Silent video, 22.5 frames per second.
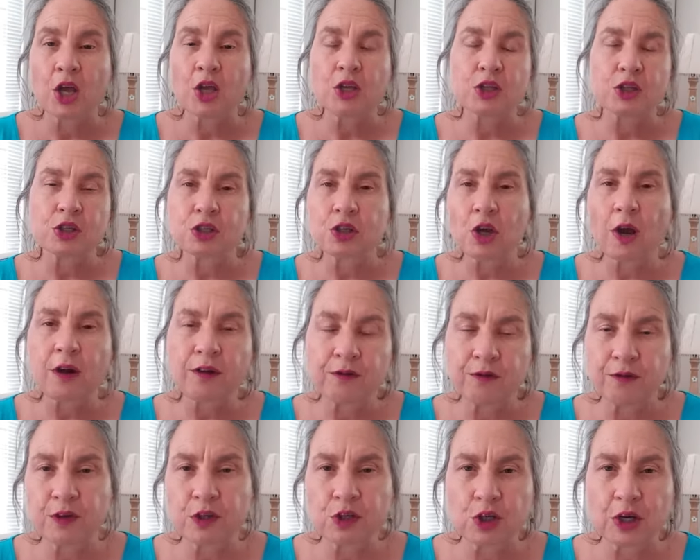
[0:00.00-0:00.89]

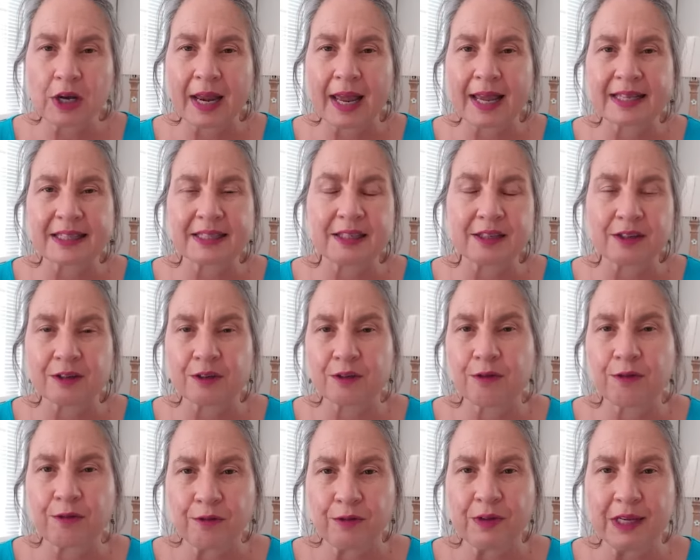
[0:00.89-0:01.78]
Start visualizing
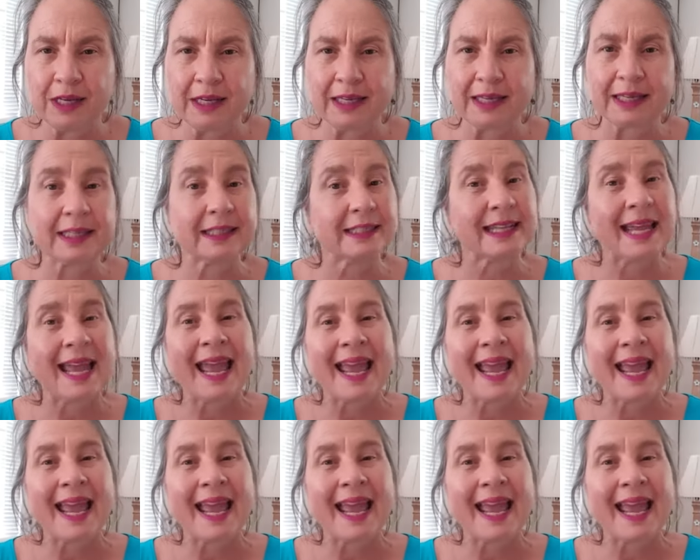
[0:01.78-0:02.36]
it, feeling it.